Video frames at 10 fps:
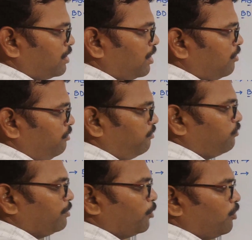Now
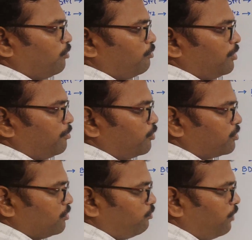we move we move
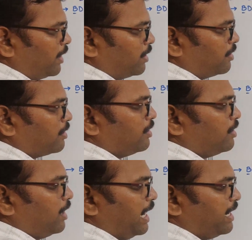to one,
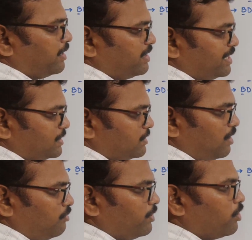and this
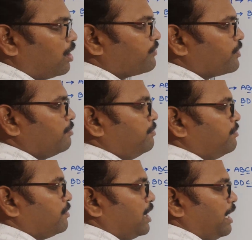cell we got from
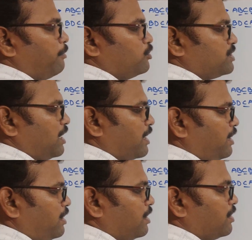above cell,
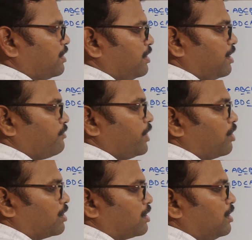right? Here we
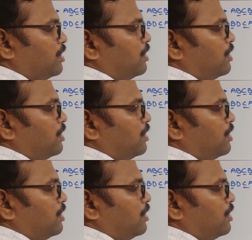got.